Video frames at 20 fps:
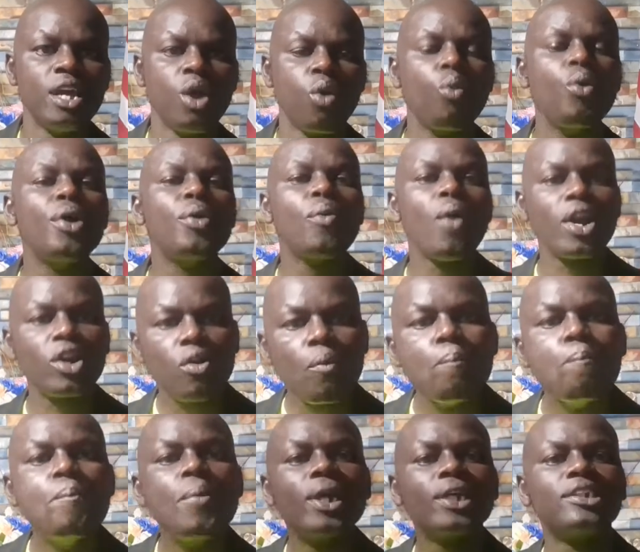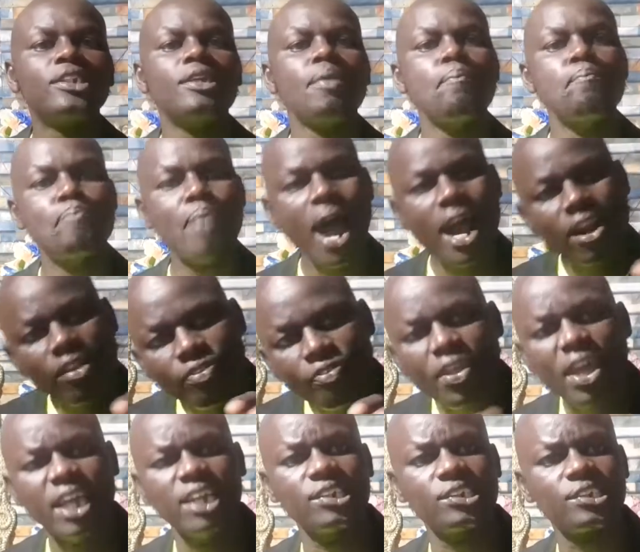We want to mix the bad
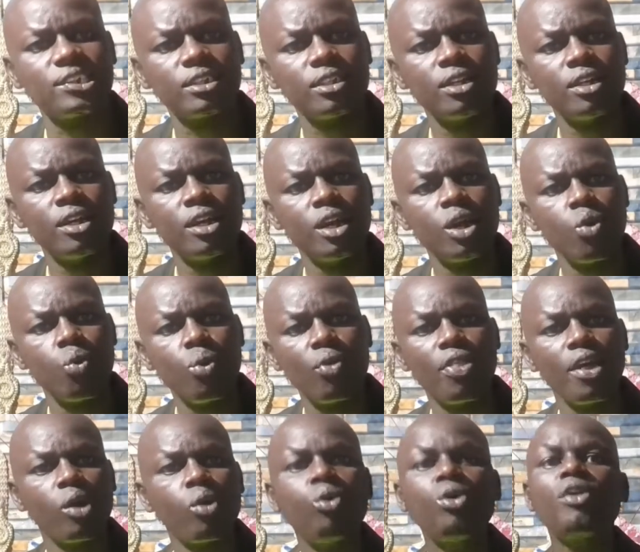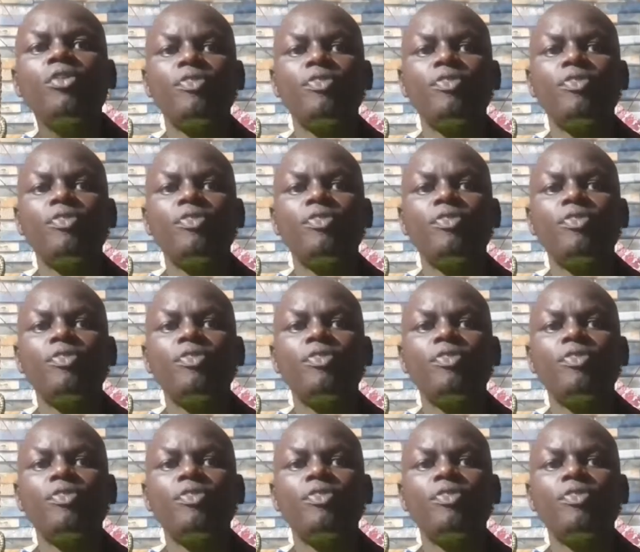things with the good